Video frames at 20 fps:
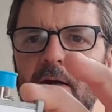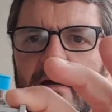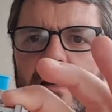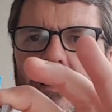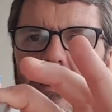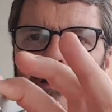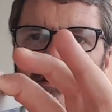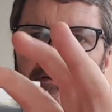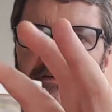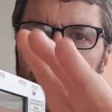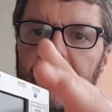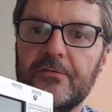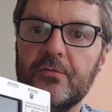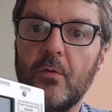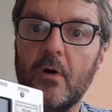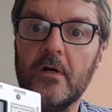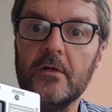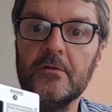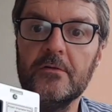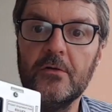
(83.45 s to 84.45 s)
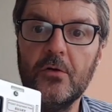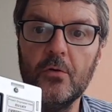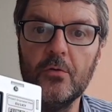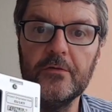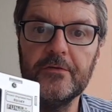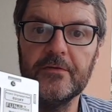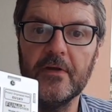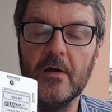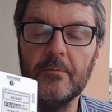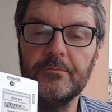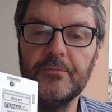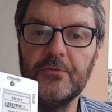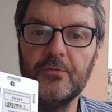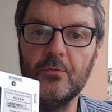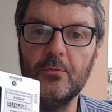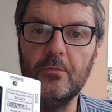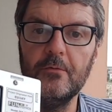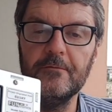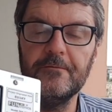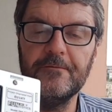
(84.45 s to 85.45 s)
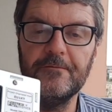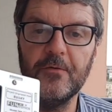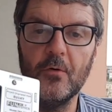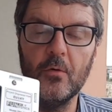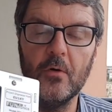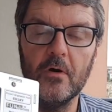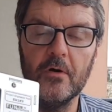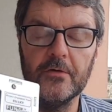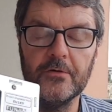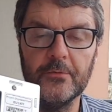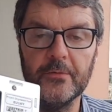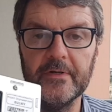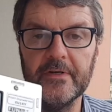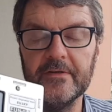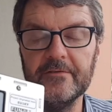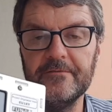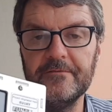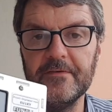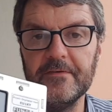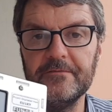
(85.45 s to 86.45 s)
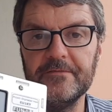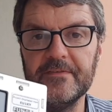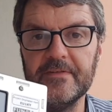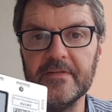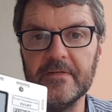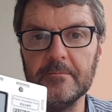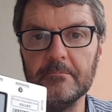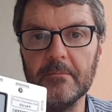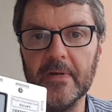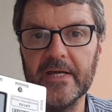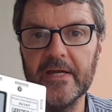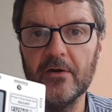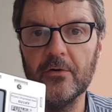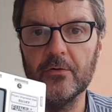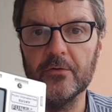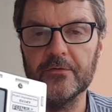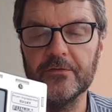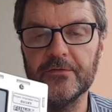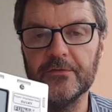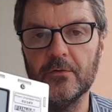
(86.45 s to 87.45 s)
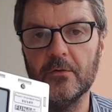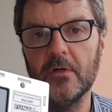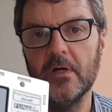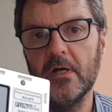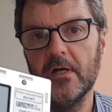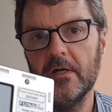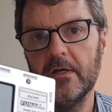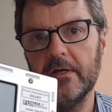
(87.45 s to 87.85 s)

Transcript: and this one goes up to 450 megahertz, so